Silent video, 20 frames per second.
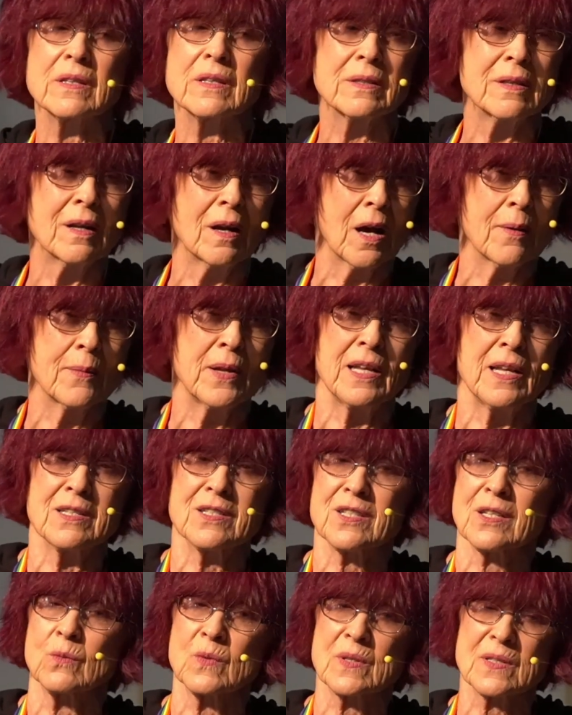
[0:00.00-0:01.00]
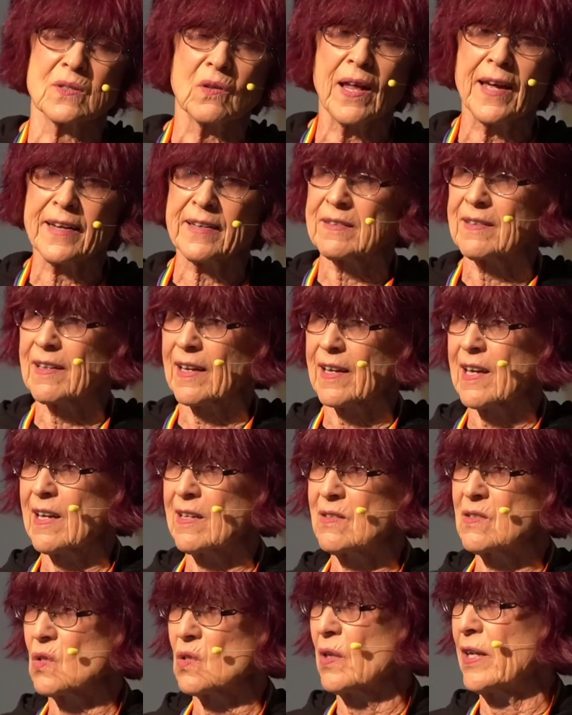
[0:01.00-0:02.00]
denomination was like
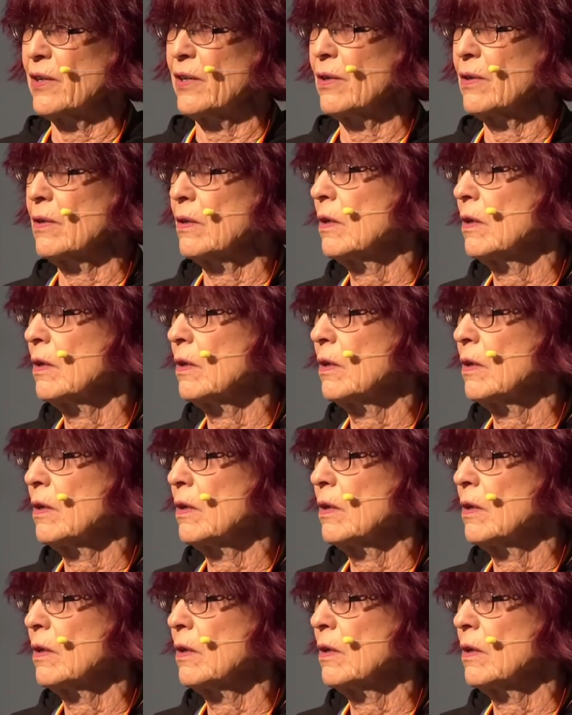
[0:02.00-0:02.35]
decades later.